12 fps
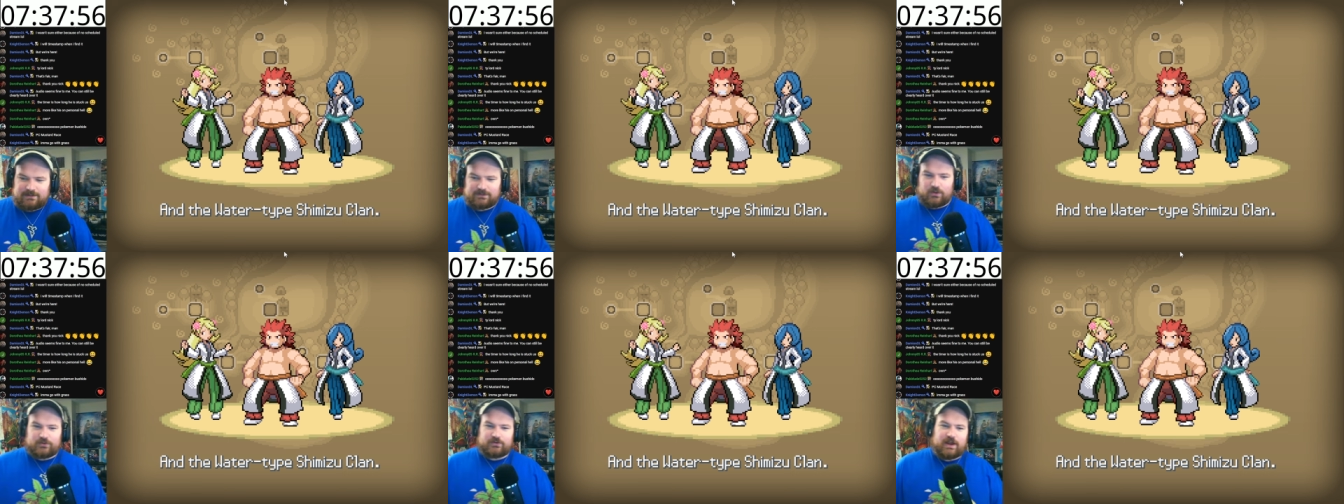
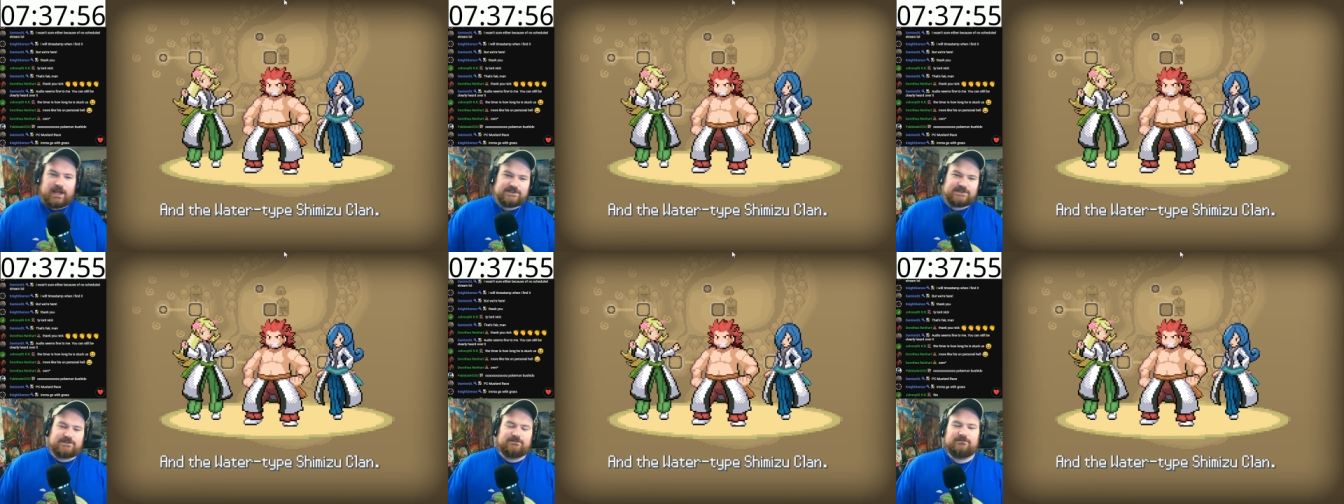Go with
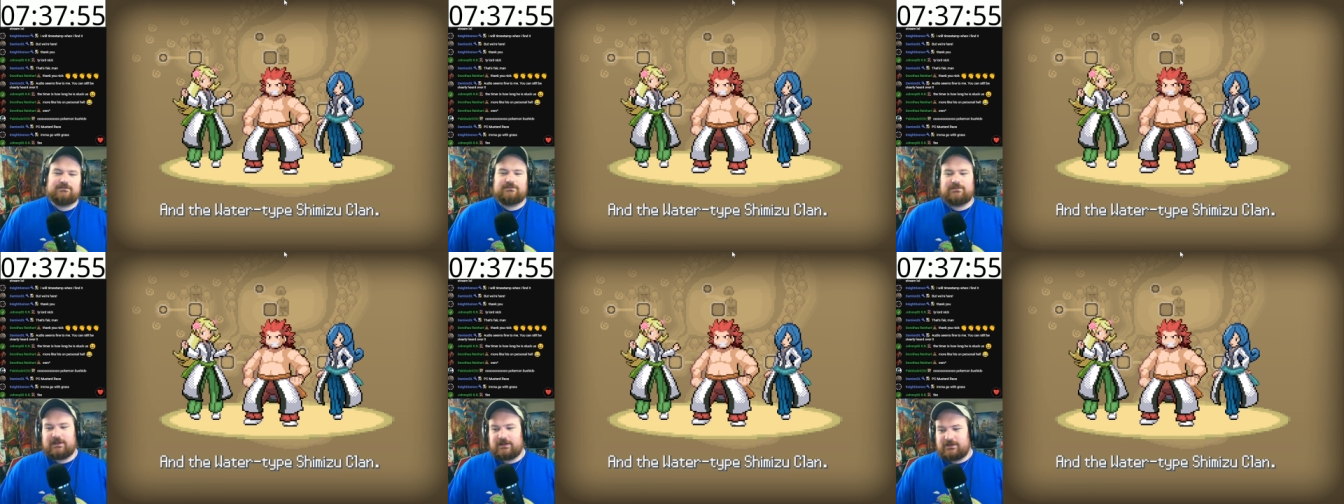grass,
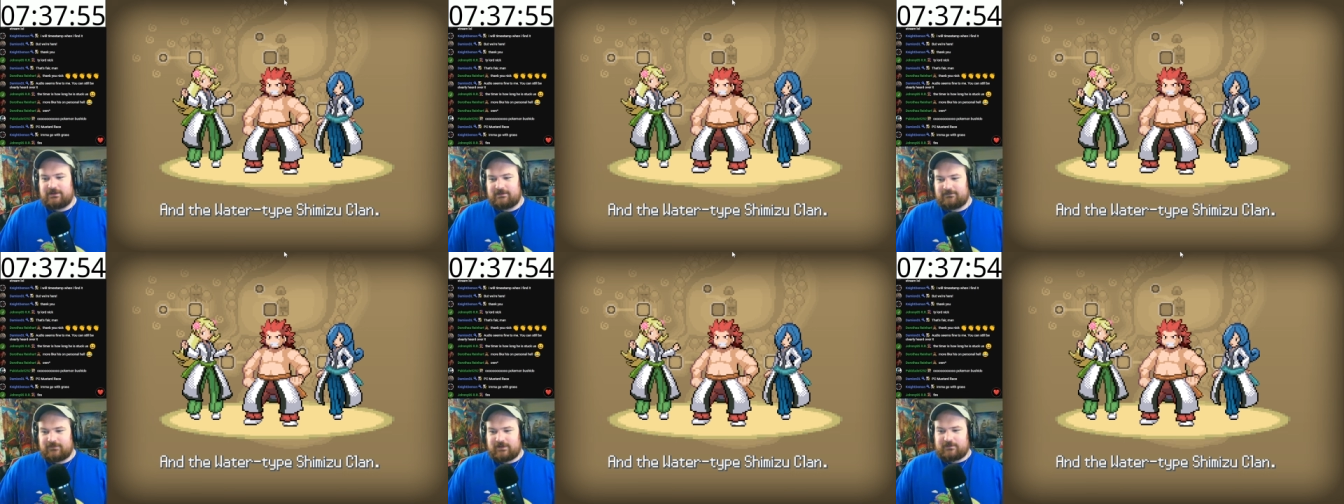
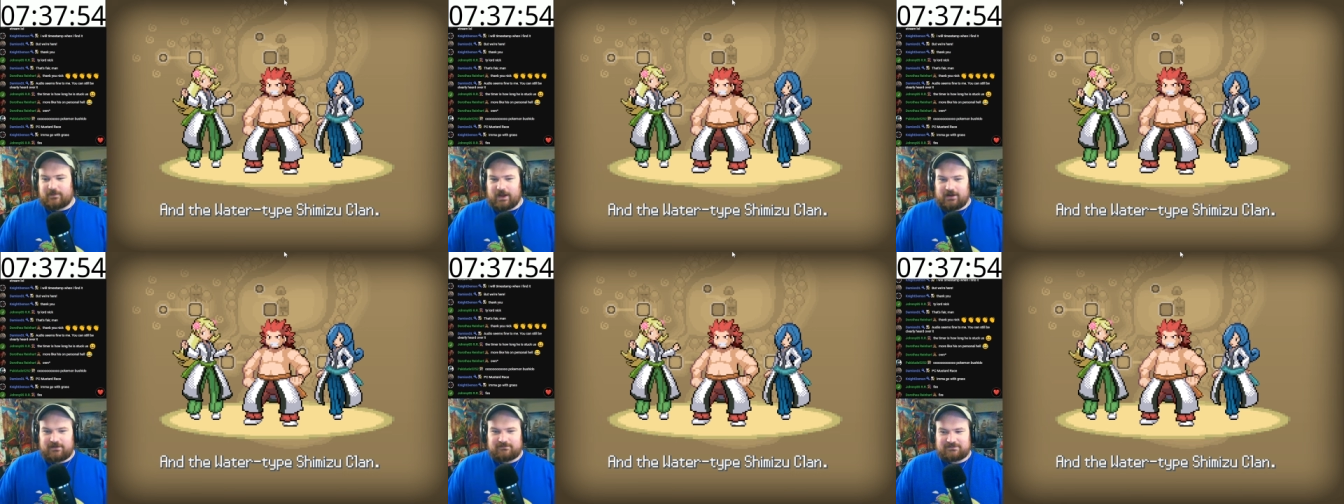
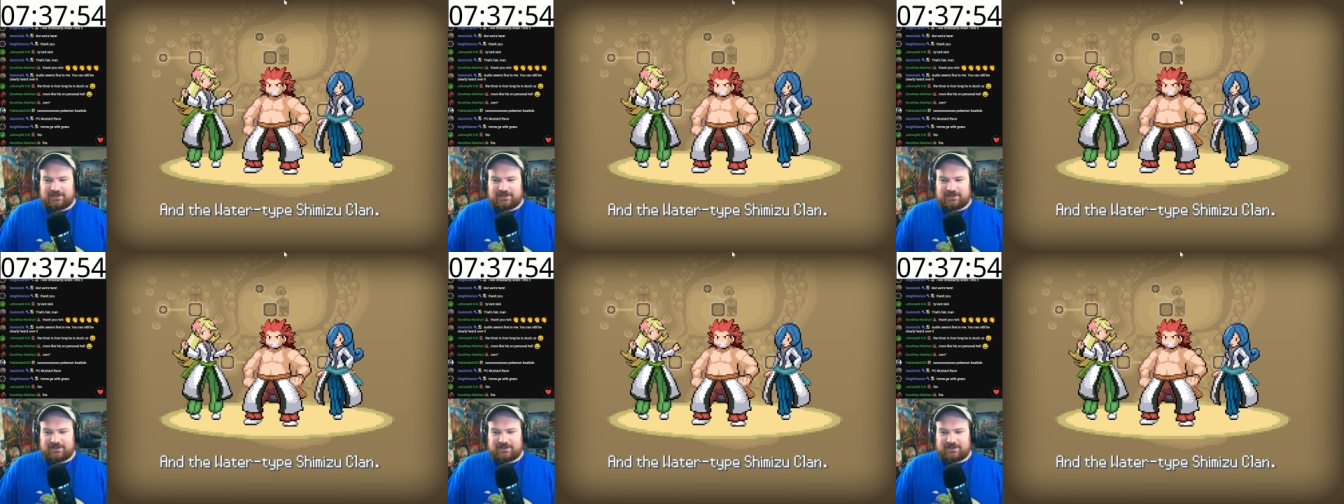fire,